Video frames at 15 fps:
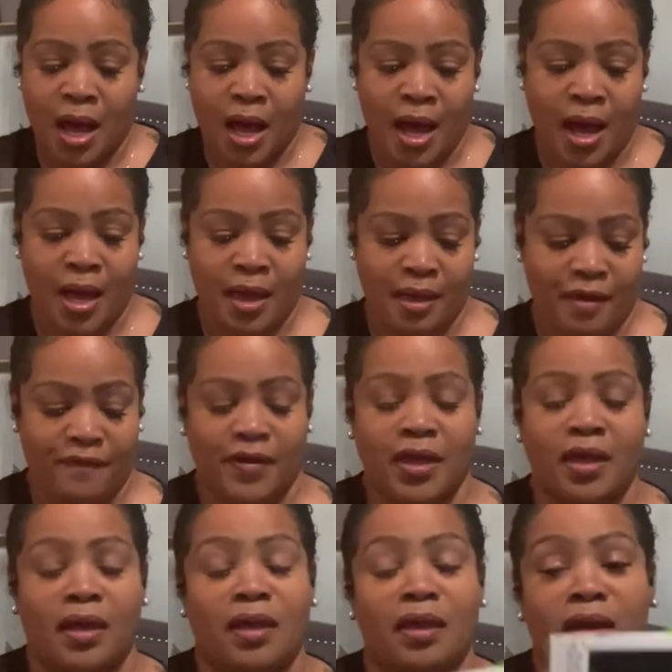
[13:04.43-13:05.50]
I have
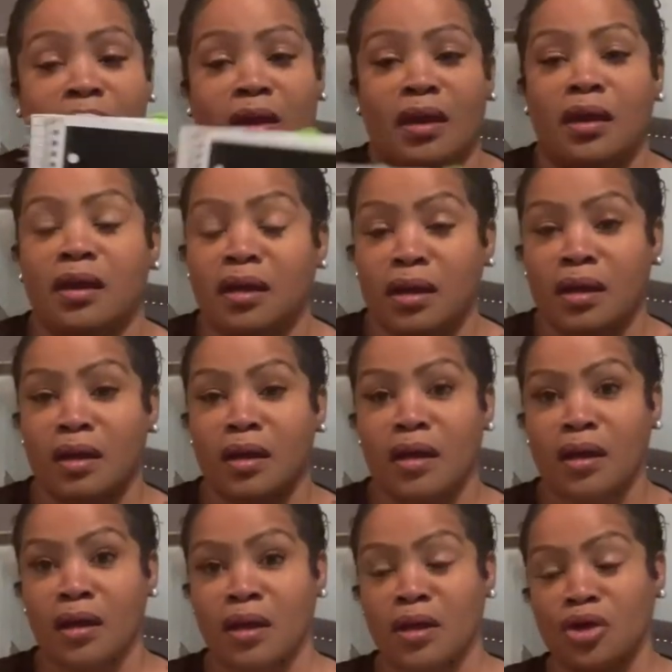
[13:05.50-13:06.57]
a
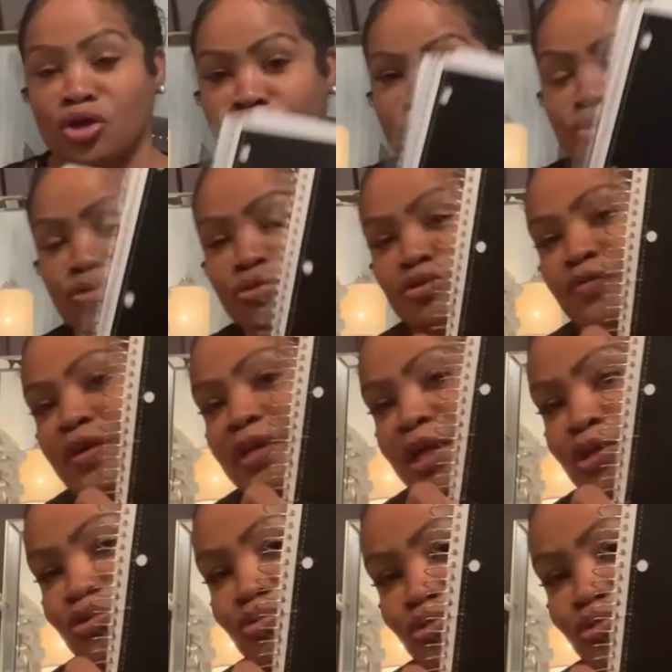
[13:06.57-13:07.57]
huge financial